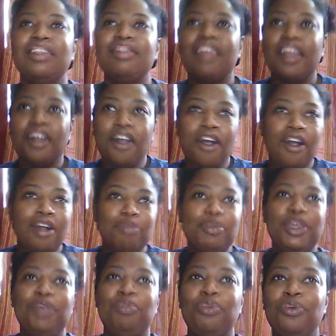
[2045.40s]
There are
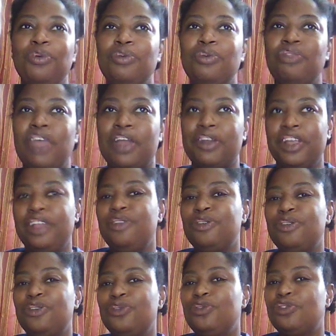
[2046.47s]
people that are
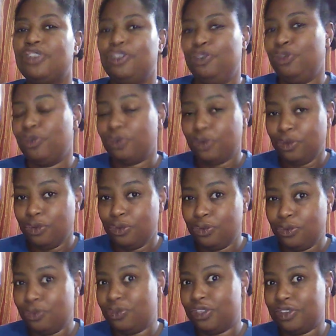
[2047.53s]
introduced that you don't
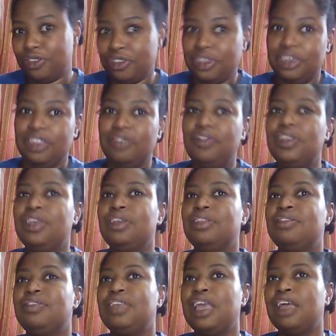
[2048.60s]
know their
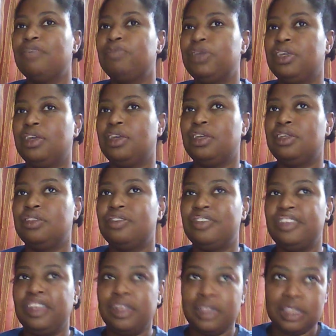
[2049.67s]
significance yet,
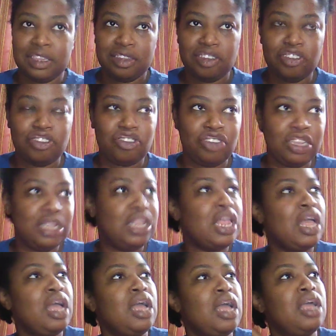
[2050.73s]
because
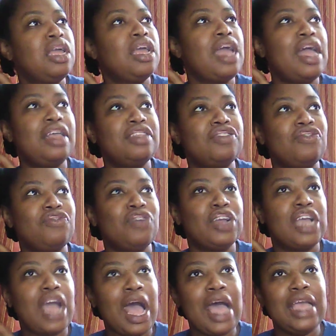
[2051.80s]
Xilang has
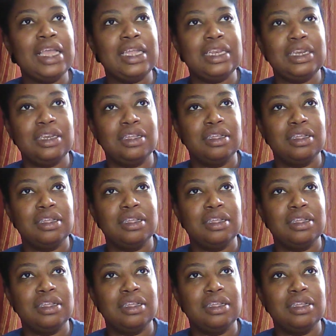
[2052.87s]
forgotten